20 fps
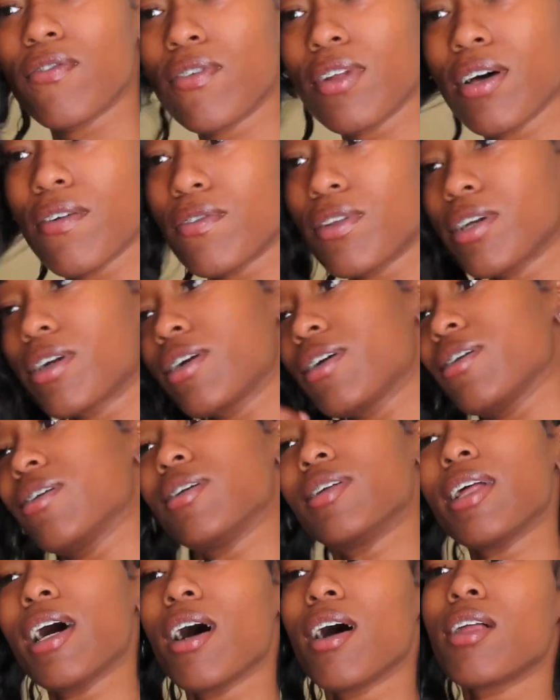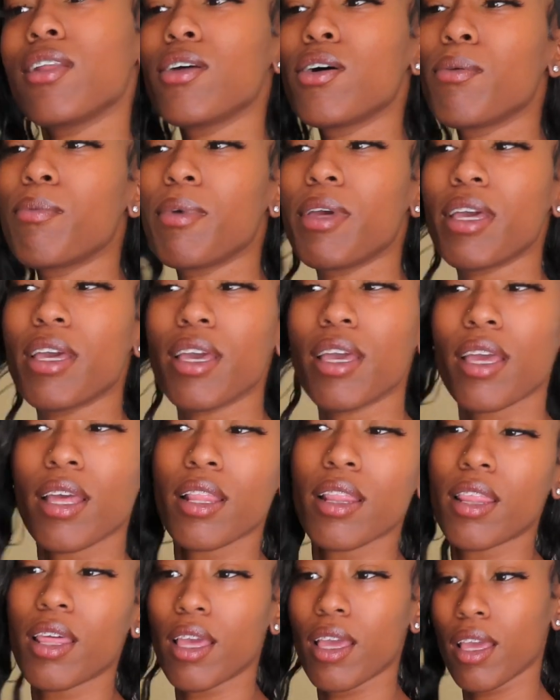fluff the curls out a little bit
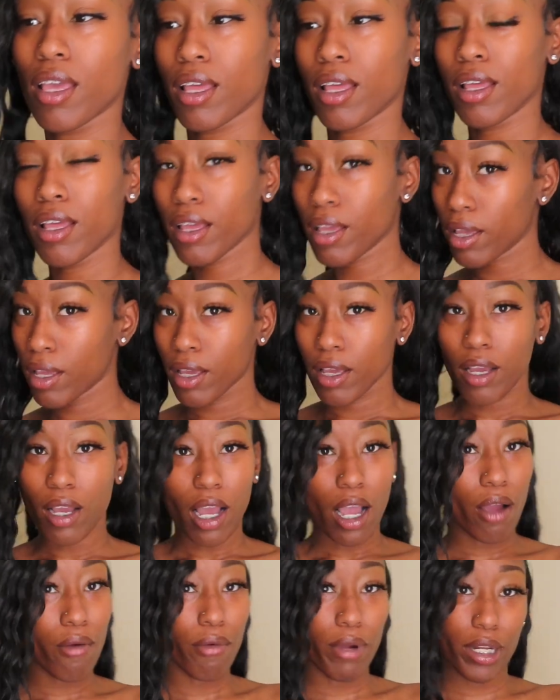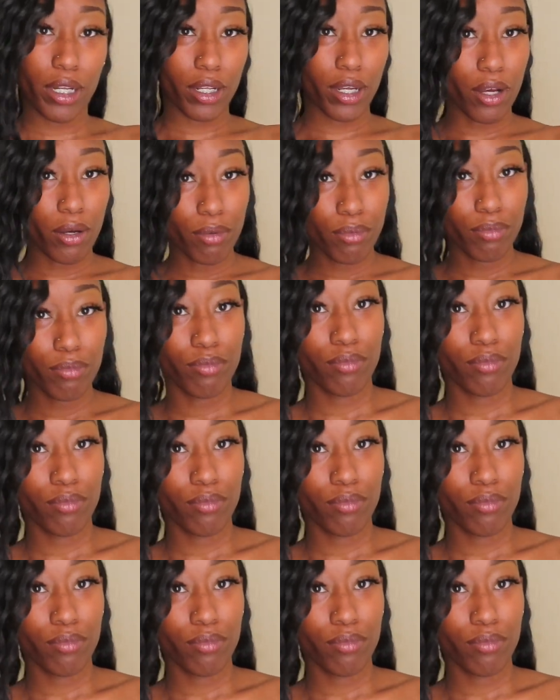and then I'm ready to go.